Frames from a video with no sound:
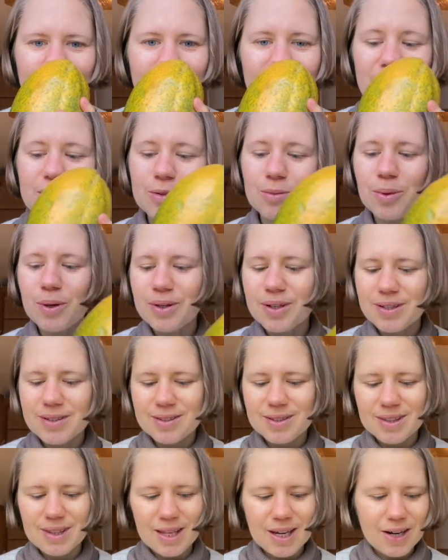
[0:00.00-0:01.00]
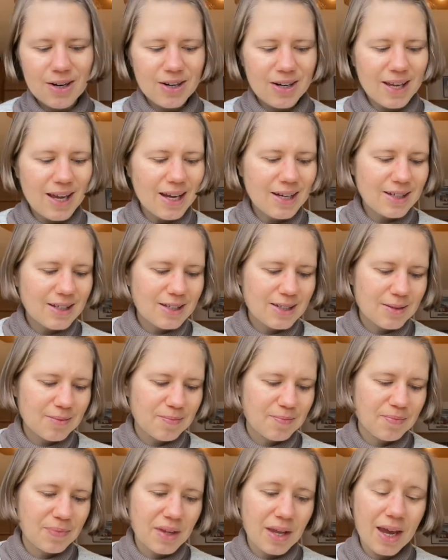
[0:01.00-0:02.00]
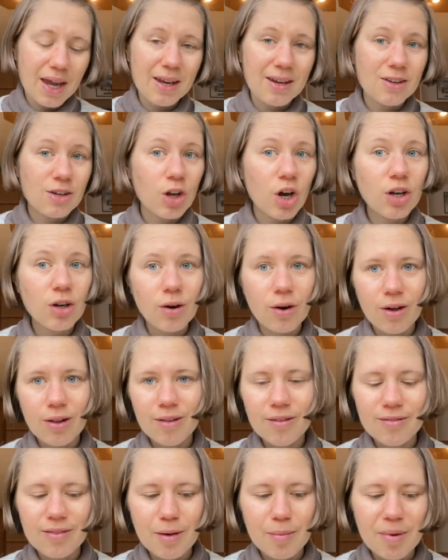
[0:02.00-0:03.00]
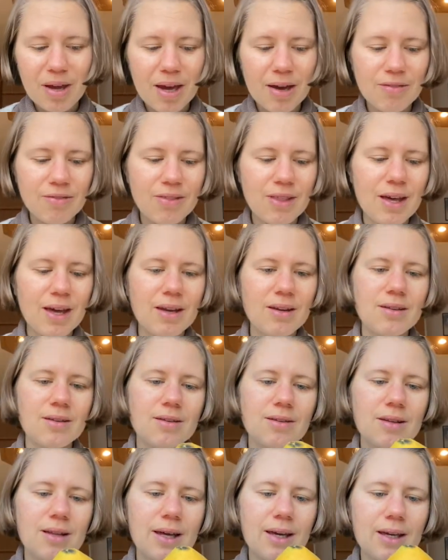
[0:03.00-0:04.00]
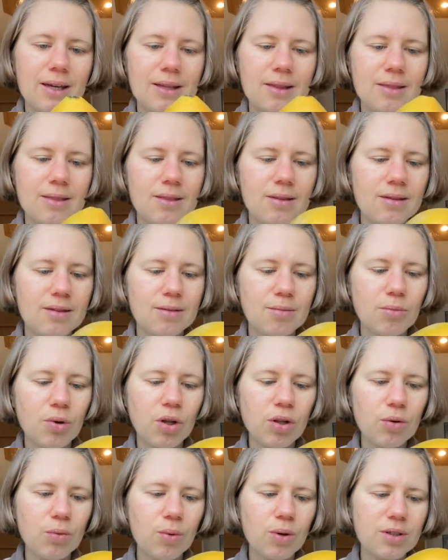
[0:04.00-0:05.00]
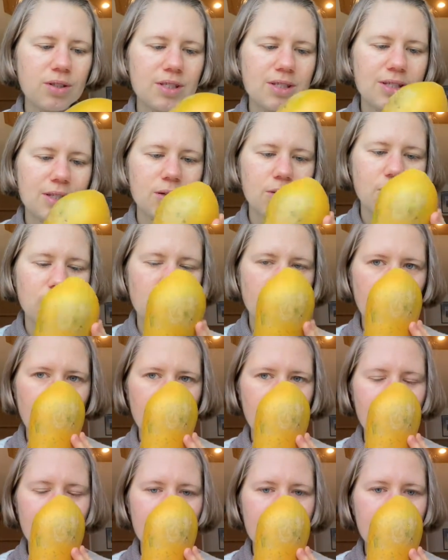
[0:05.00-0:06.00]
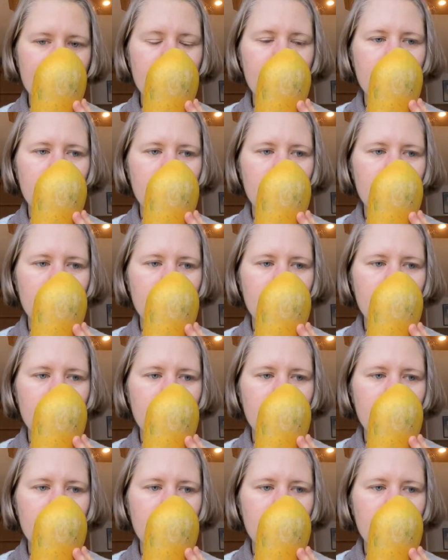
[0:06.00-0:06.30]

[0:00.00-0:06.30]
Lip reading: This one isn't there yet, and not all of them have that. Like the smaller ones don't always